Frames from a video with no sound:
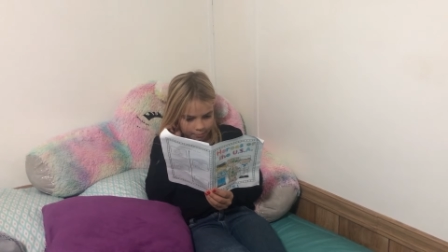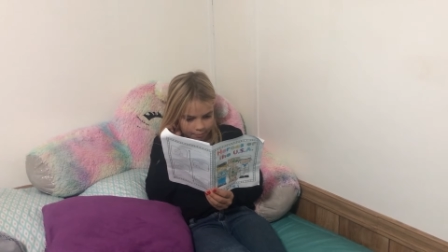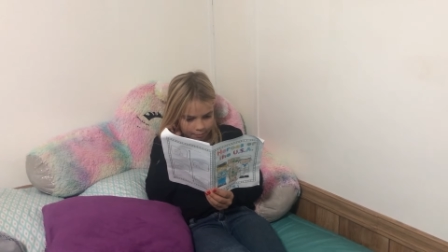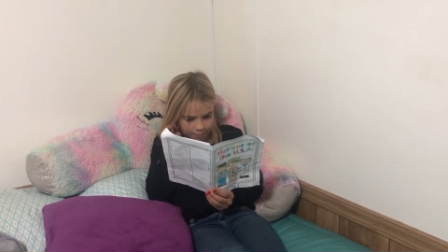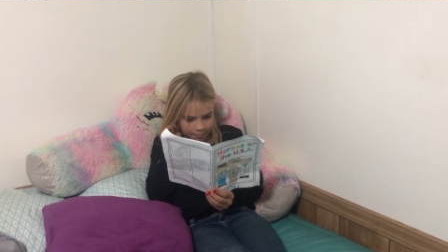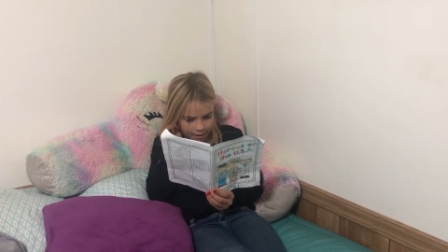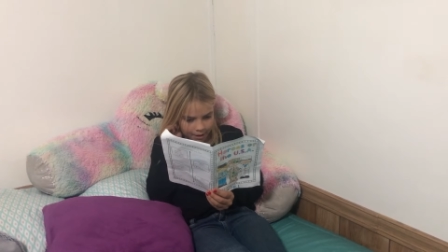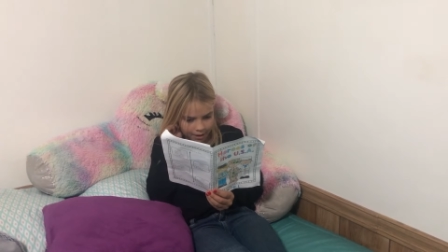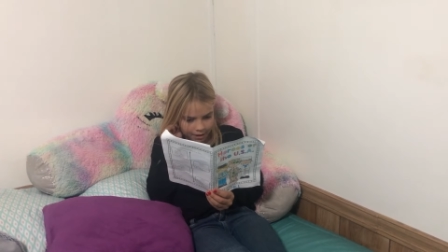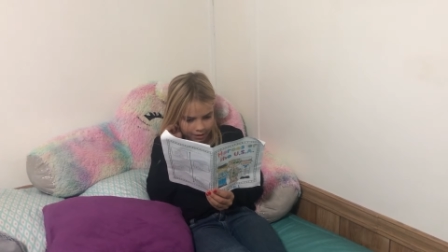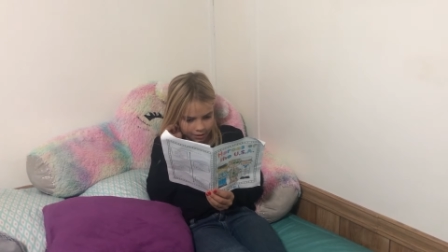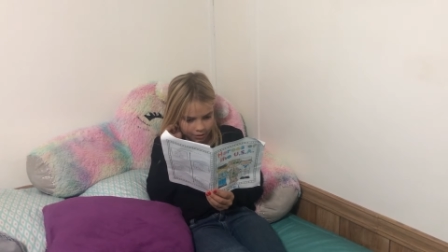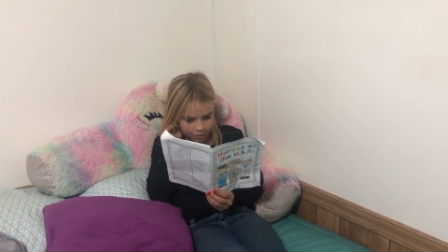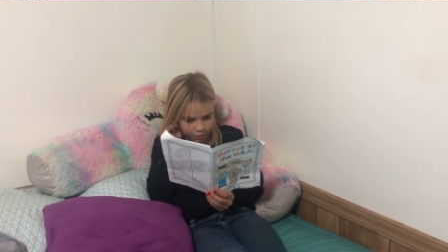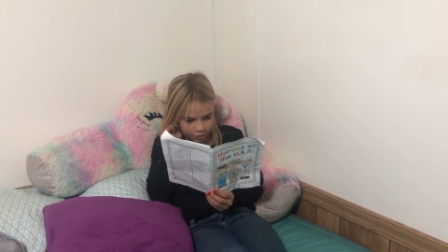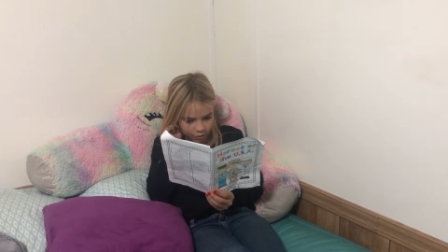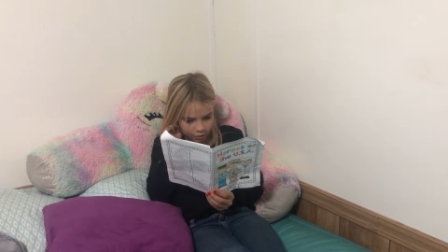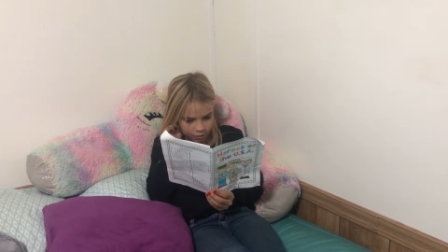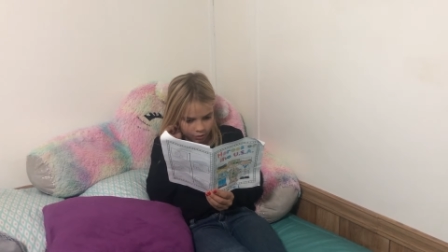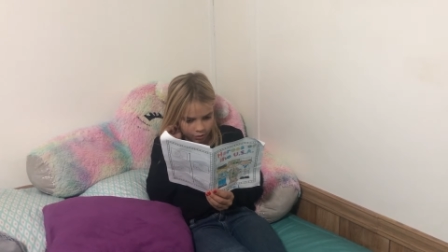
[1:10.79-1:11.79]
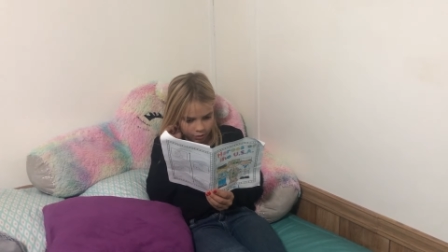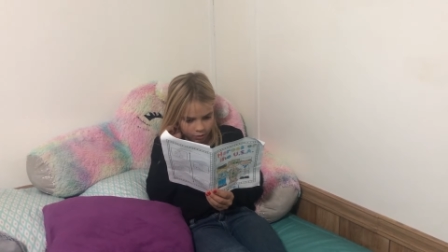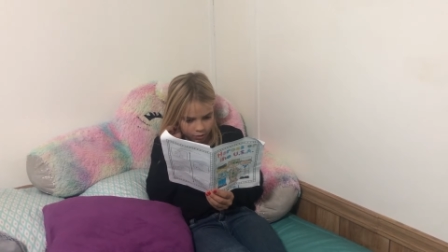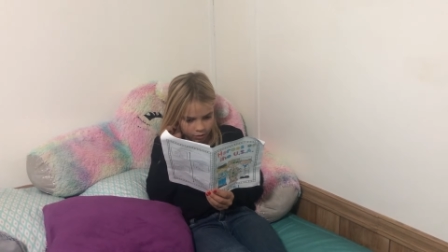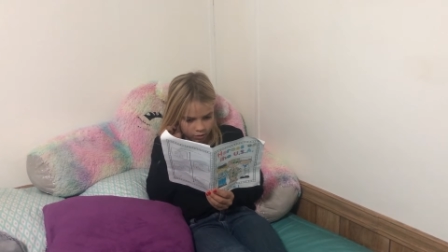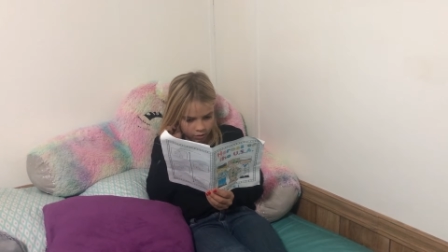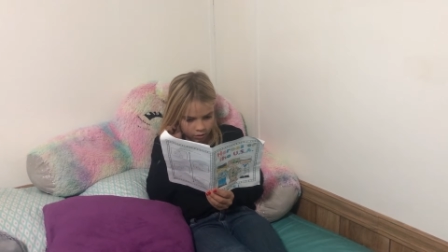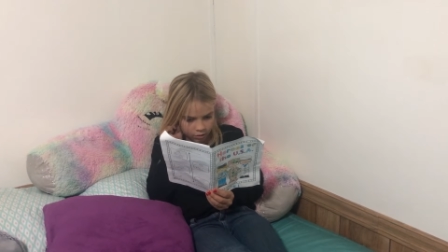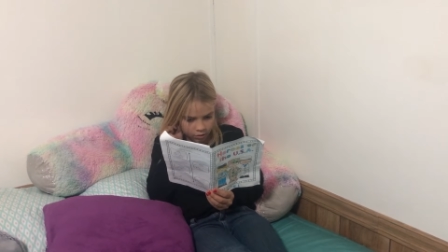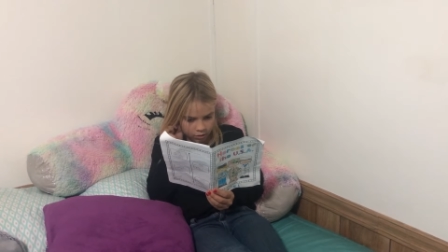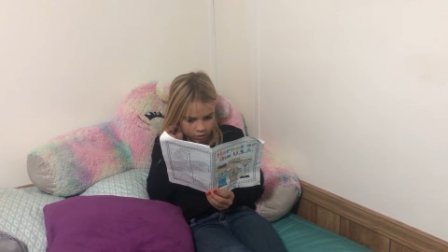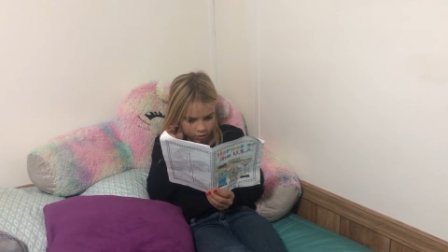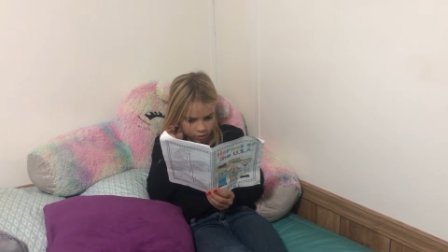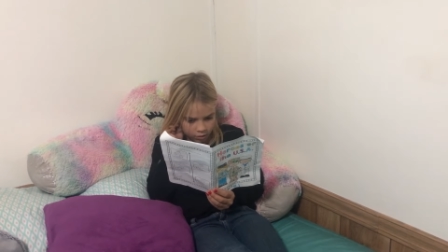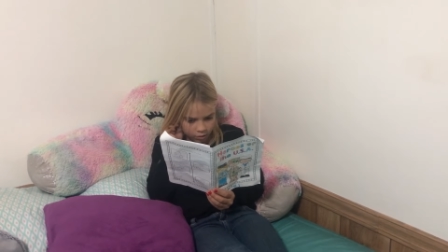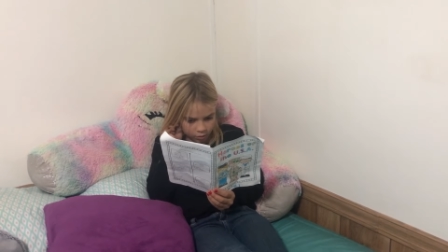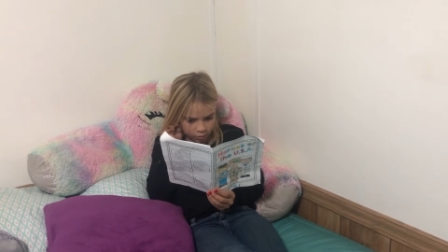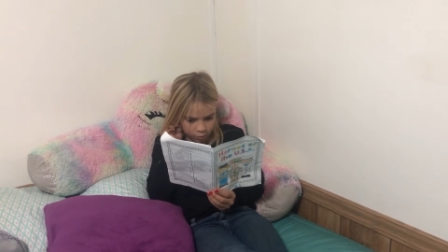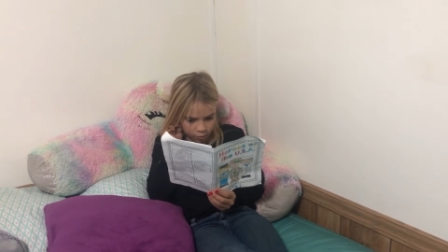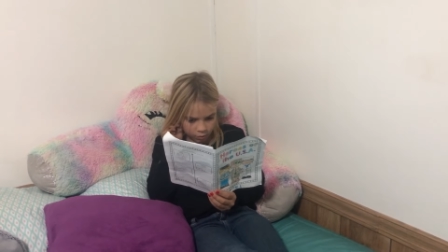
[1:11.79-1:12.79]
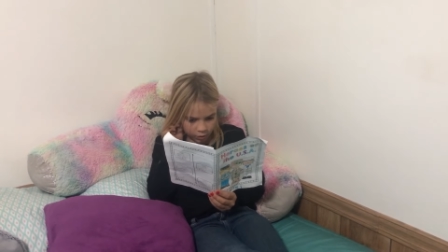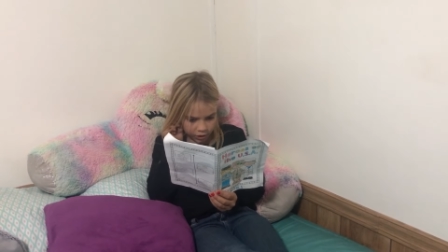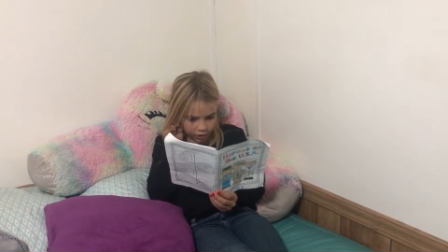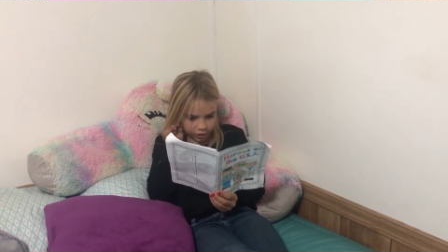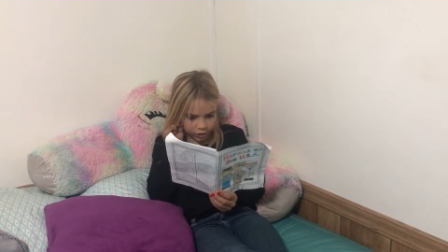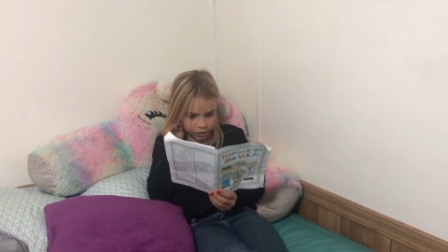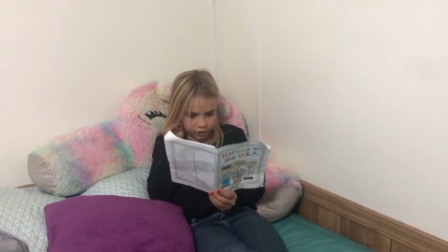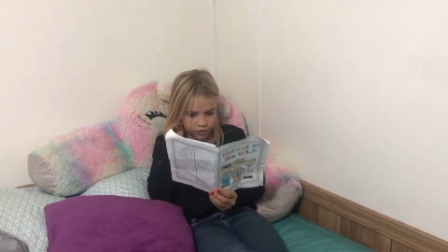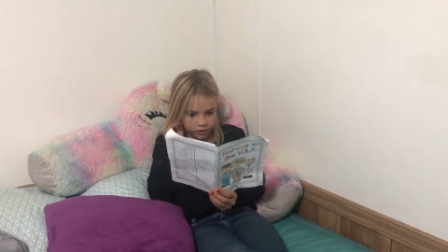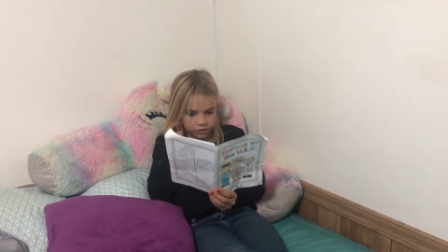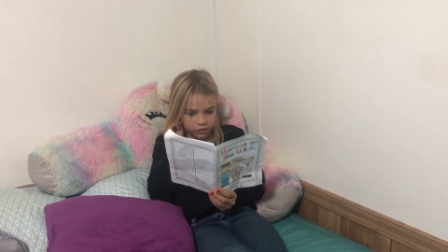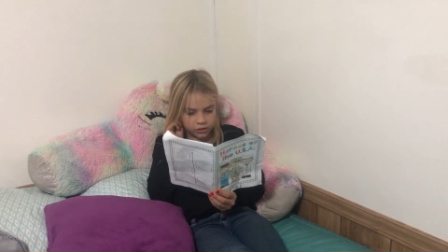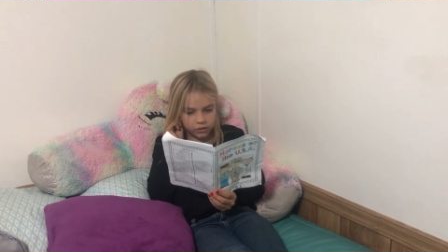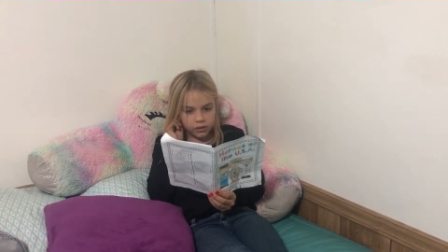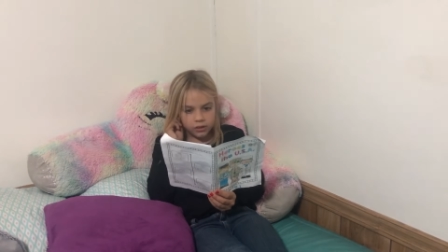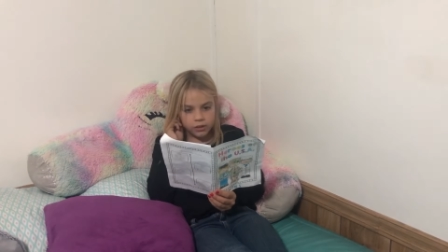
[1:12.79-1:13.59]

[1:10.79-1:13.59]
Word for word: medical workers.